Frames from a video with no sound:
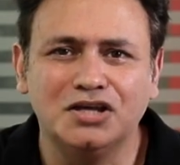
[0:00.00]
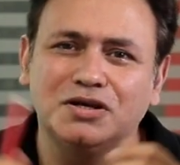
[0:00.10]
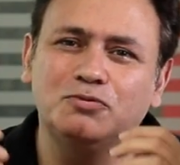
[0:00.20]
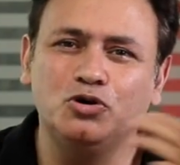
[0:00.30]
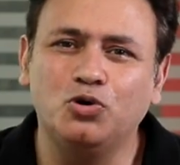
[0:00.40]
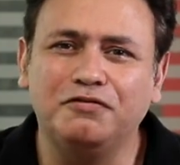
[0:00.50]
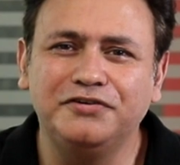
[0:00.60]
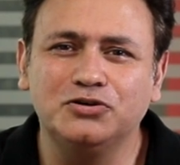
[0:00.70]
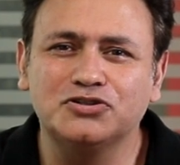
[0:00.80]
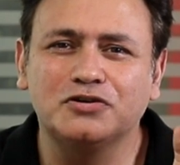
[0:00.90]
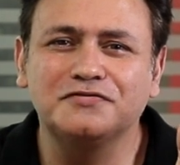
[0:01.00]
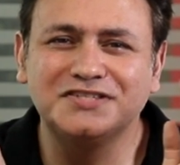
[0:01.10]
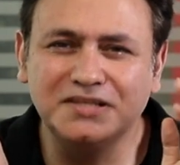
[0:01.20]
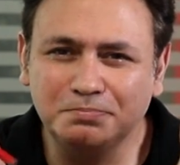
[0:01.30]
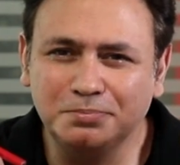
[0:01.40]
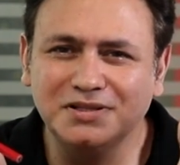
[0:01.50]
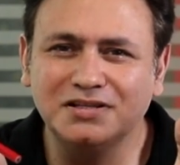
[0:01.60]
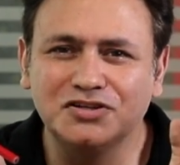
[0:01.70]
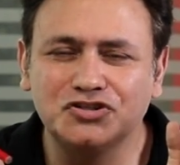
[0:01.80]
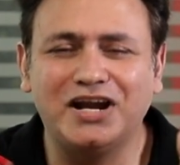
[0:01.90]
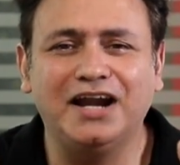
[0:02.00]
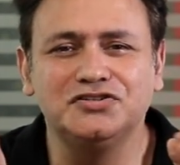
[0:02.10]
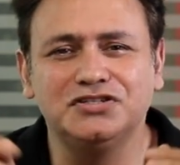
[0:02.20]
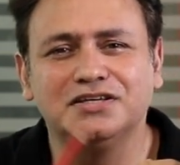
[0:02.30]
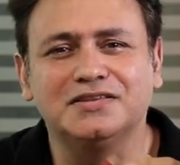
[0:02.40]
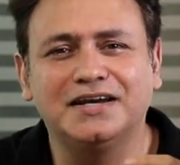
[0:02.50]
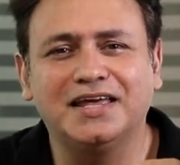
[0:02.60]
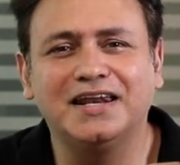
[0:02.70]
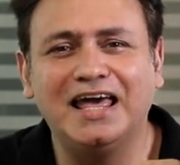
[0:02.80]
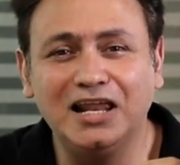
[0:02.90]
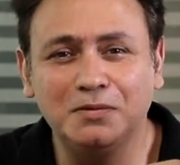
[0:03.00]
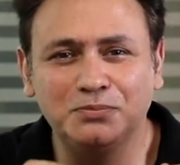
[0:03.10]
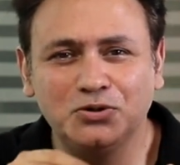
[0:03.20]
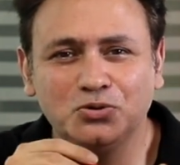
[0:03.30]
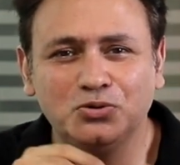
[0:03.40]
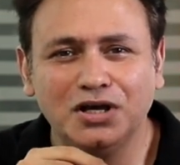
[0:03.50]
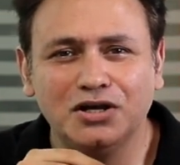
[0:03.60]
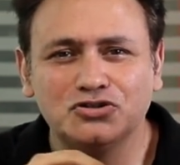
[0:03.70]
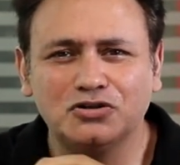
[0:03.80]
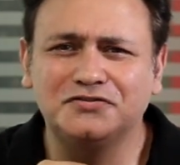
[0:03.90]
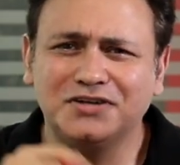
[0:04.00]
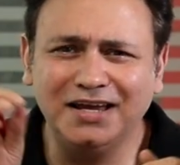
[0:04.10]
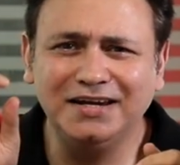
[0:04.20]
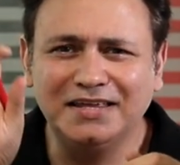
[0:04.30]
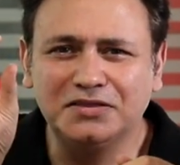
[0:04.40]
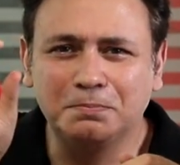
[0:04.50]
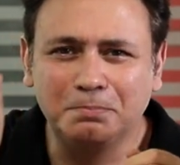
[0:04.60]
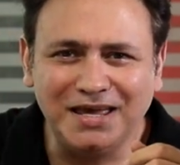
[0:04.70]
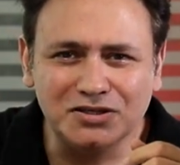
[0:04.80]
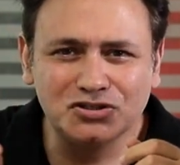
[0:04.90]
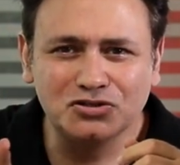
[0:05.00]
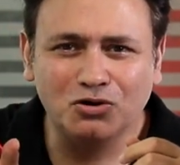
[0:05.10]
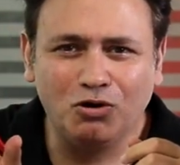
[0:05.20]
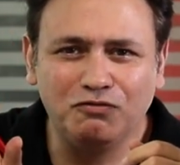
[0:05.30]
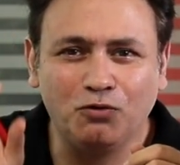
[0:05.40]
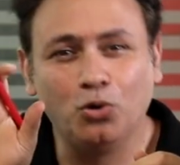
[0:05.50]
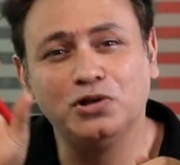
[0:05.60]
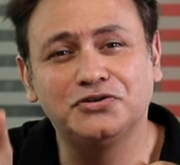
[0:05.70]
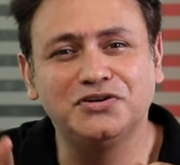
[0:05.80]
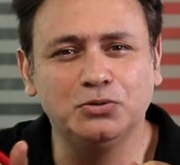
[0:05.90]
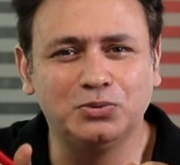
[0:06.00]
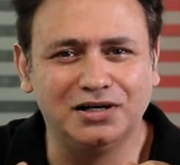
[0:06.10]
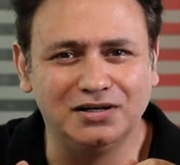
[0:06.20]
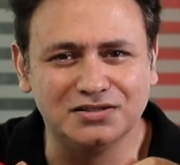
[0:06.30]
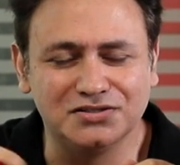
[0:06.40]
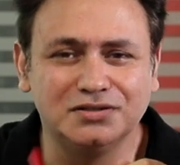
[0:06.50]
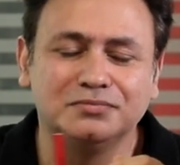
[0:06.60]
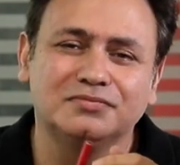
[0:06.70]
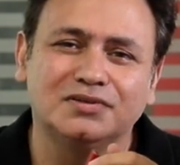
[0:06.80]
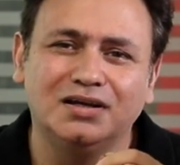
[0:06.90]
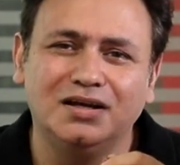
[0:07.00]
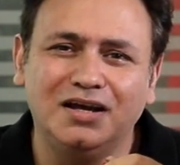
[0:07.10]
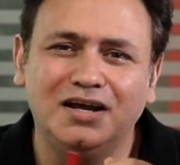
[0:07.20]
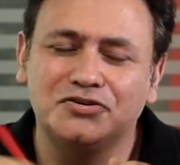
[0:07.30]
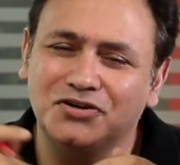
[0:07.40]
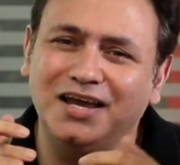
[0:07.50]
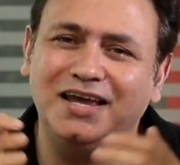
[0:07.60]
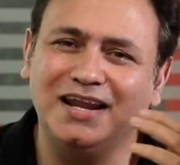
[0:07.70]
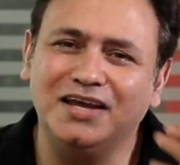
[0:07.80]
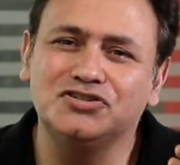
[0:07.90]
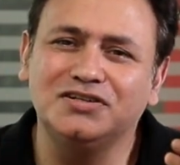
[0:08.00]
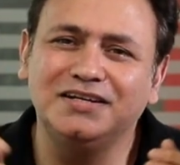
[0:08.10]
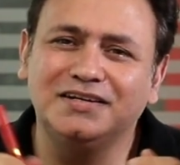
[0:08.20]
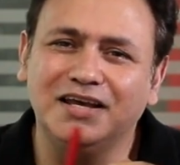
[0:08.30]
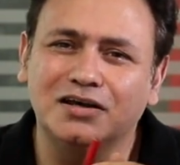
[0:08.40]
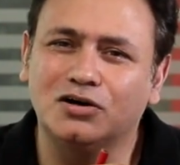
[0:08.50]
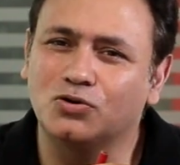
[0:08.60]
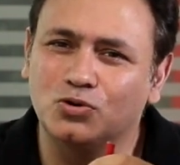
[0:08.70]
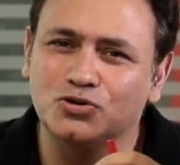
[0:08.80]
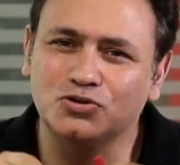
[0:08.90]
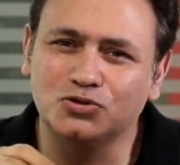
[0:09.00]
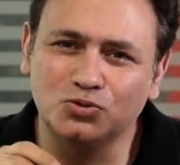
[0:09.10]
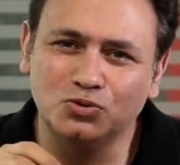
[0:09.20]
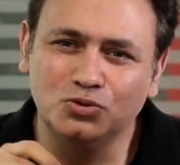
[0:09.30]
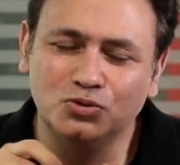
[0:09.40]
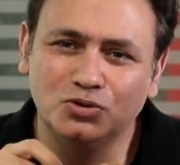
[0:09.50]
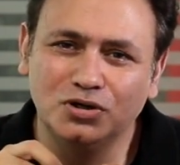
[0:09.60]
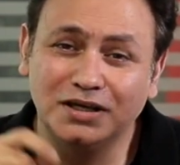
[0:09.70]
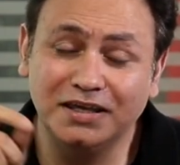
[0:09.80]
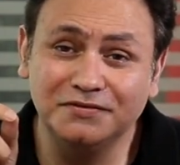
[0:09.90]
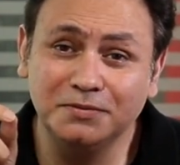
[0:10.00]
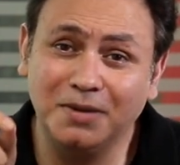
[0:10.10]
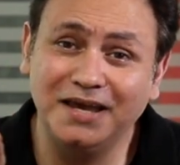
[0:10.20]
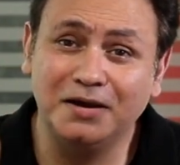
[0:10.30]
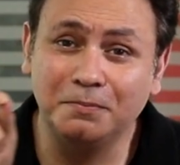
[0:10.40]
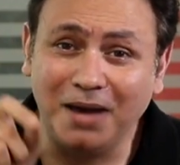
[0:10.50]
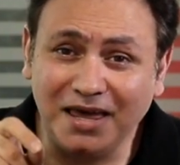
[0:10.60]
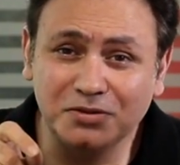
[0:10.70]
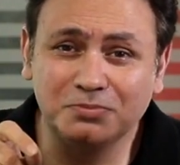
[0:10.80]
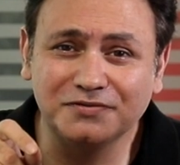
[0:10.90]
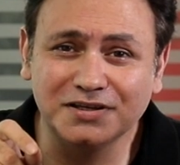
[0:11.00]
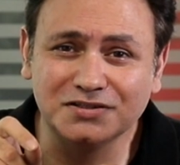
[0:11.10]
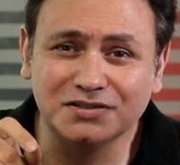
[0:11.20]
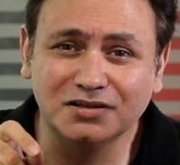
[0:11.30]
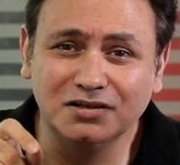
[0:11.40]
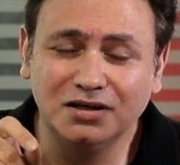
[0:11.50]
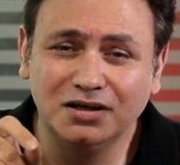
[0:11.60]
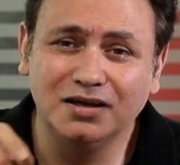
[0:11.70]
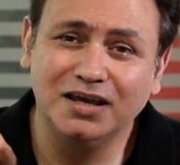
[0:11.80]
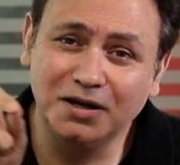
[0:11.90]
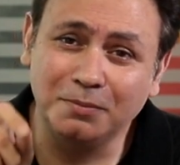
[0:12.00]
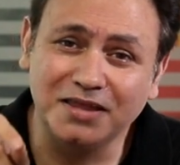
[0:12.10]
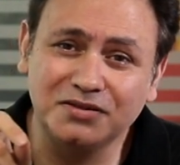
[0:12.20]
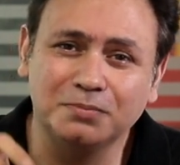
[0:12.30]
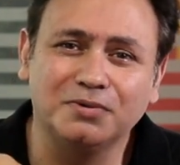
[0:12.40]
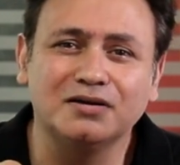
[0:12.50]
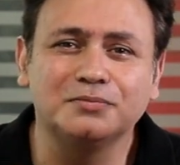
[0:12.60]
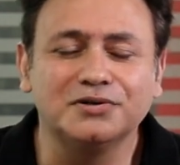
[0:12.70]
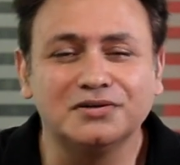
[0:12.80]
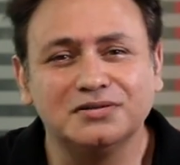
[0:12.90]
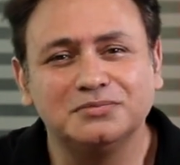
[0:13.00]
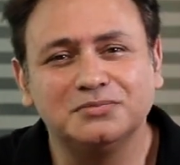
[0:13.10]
So I'm going to offer you a sort of simple strategy that can help you sort of try and get the best of all three worlds. Try and actually take a course or two given by a math professor in a math department.